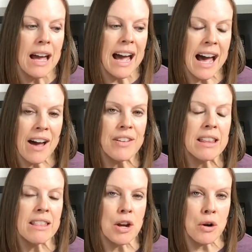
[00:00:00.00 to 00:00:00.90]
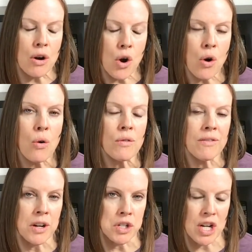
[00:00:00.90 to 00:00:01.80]
having their own
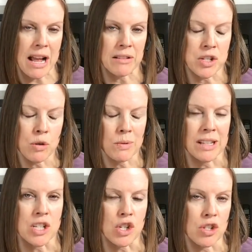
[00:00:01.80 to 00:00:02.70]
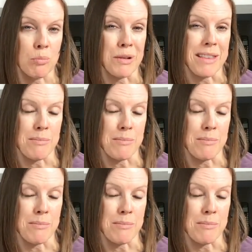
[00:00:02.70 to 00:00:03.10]
very challenging relationship with